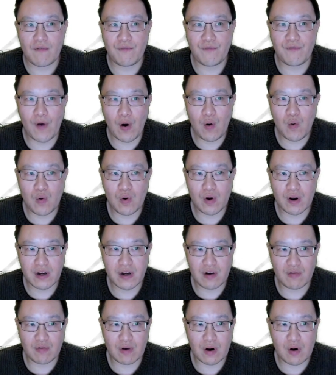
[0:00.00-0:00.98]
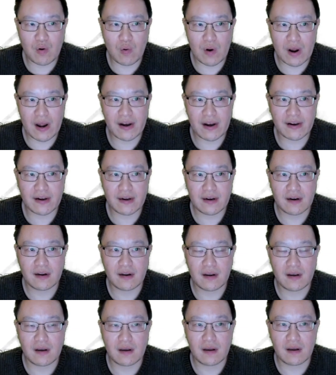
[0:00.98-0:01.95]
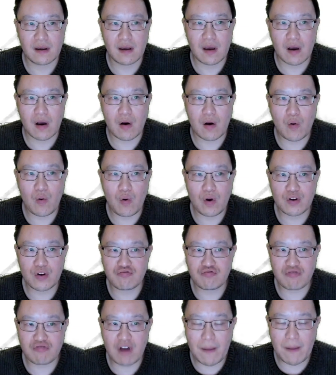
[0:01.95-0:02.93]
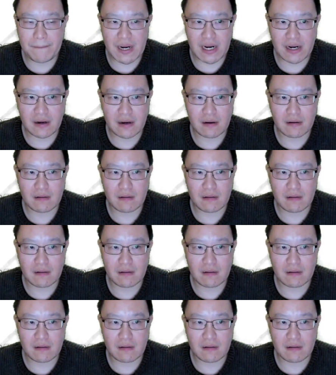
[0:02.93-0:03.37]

forward the request or drop it.